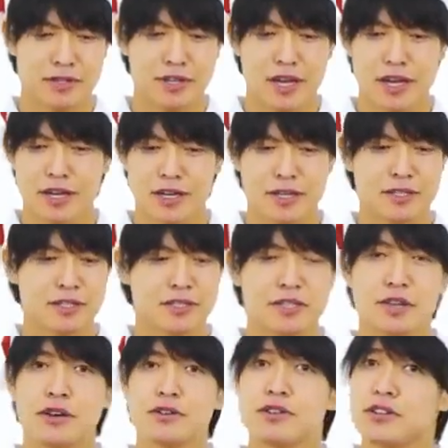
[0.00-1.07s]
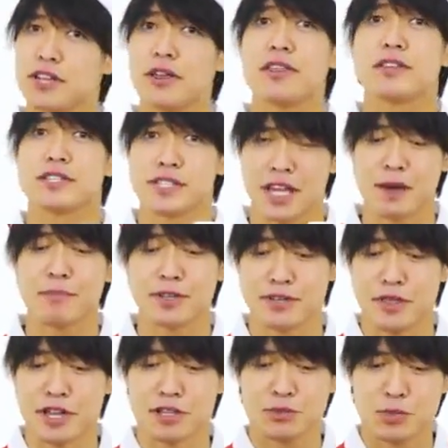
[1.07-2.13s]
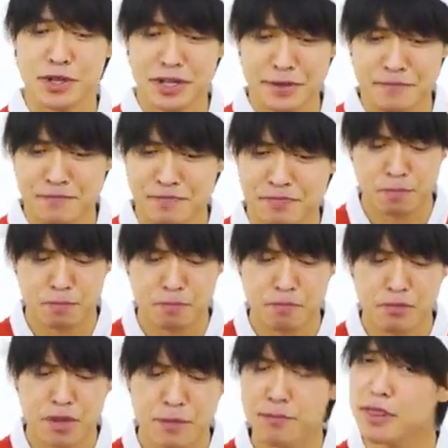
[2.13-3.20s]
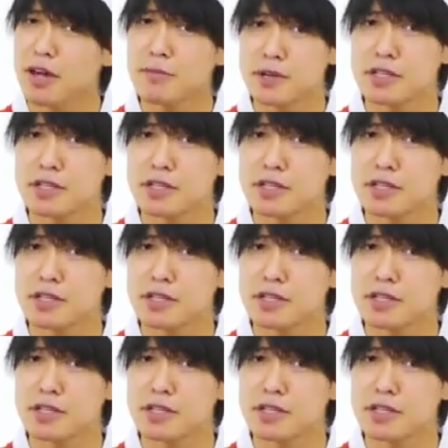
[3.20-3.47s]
say it's totally the same as this one, but that